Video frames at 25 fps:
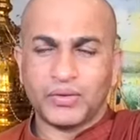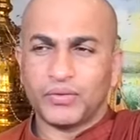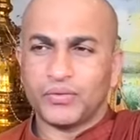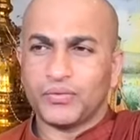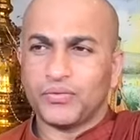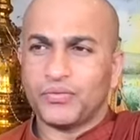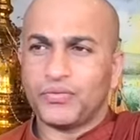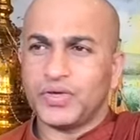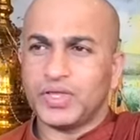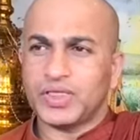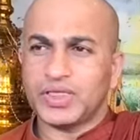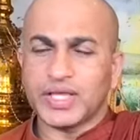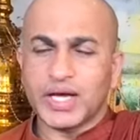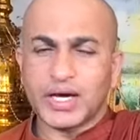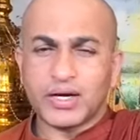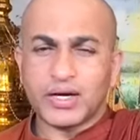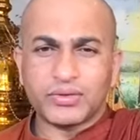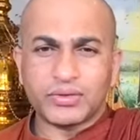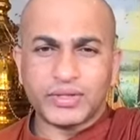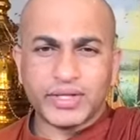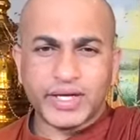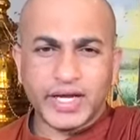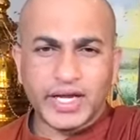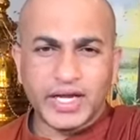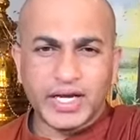
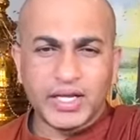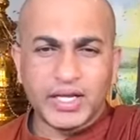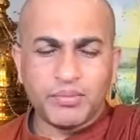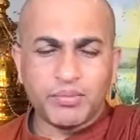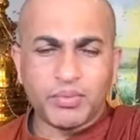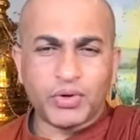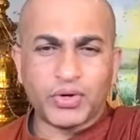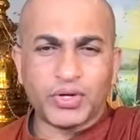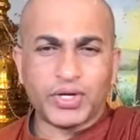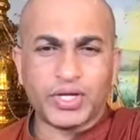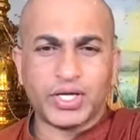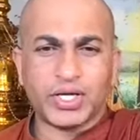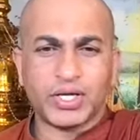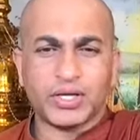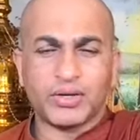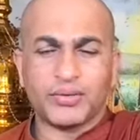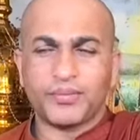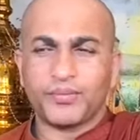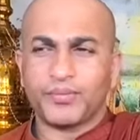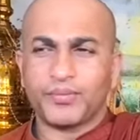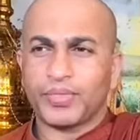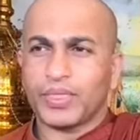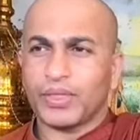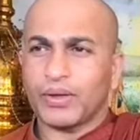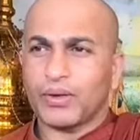without anybody
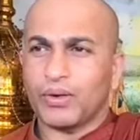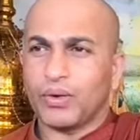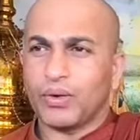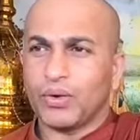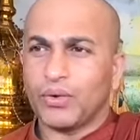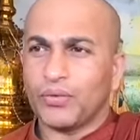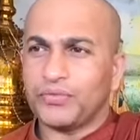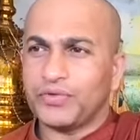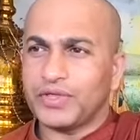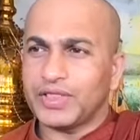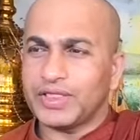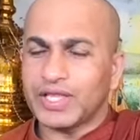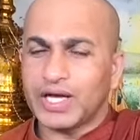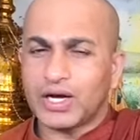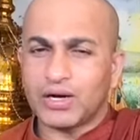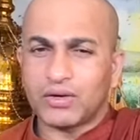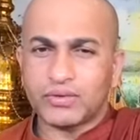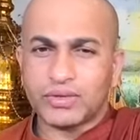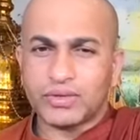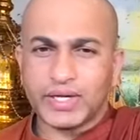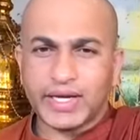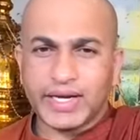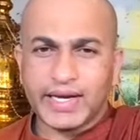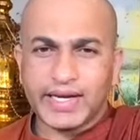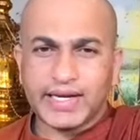or oh,
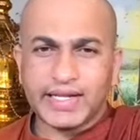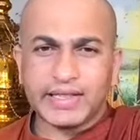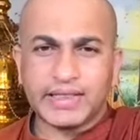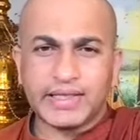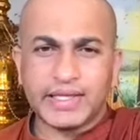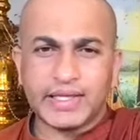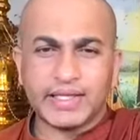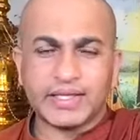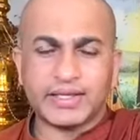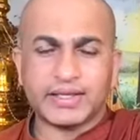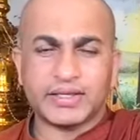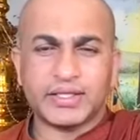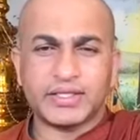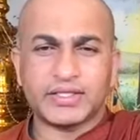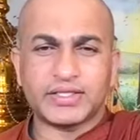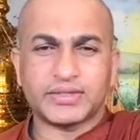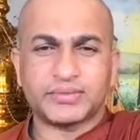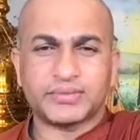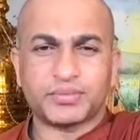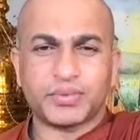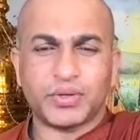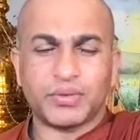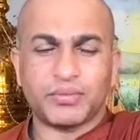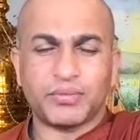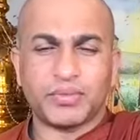without anything this
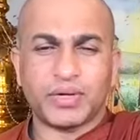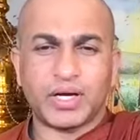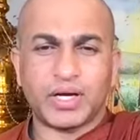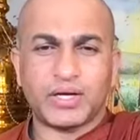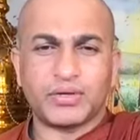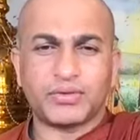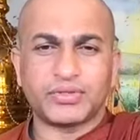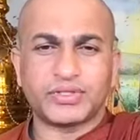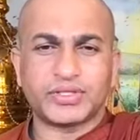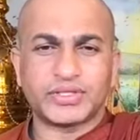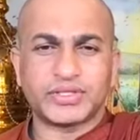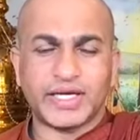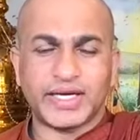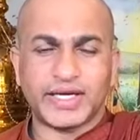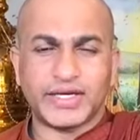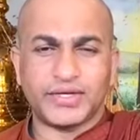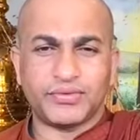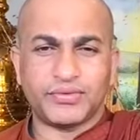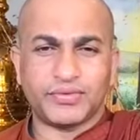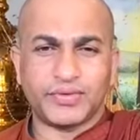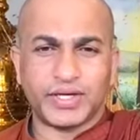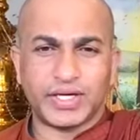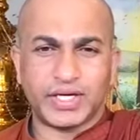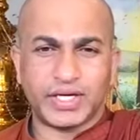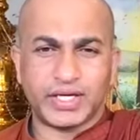from outside
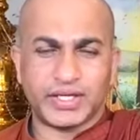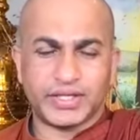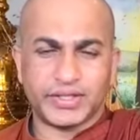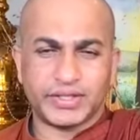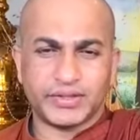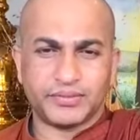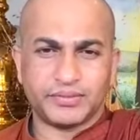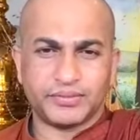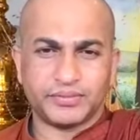world